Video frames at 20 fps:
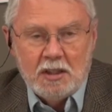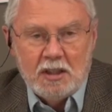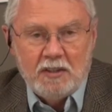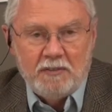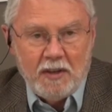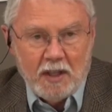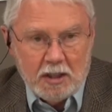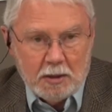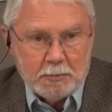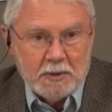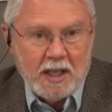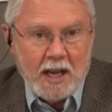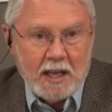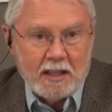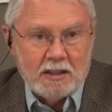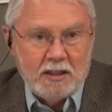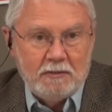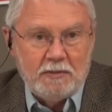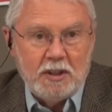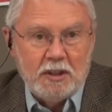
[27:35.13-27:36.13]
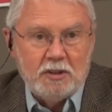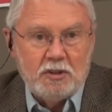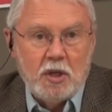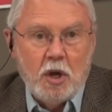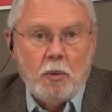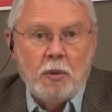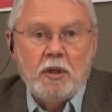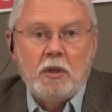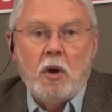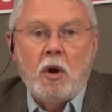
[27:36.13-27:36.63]
development activities
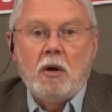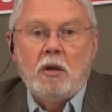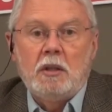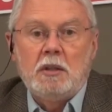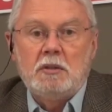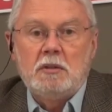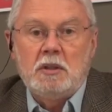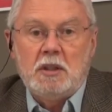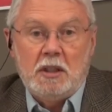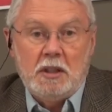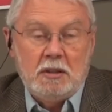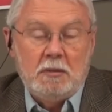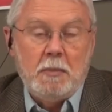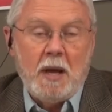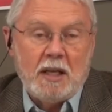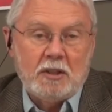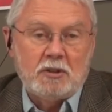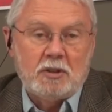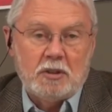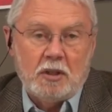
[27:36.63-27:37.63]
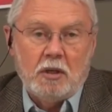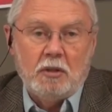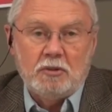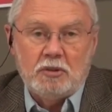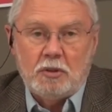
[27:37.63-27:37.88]
going on in Mexico.